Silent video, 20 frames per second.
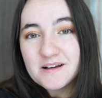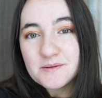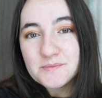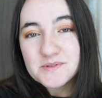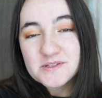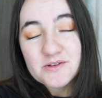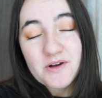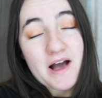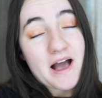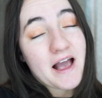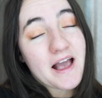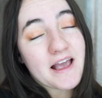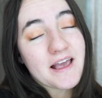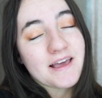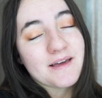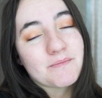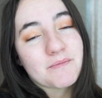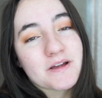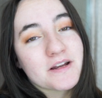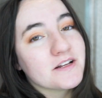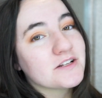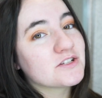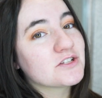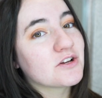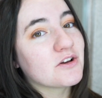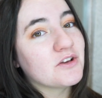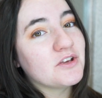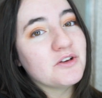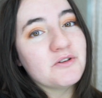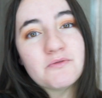So I'm going to
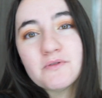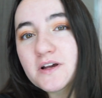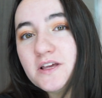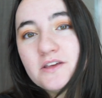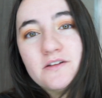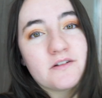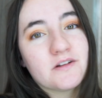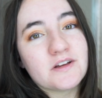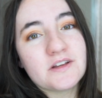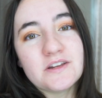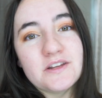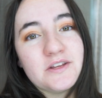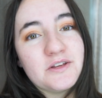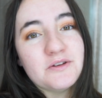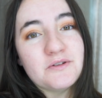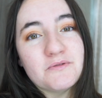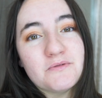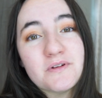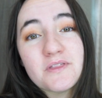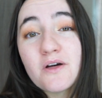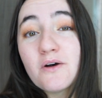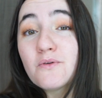show you what you can do with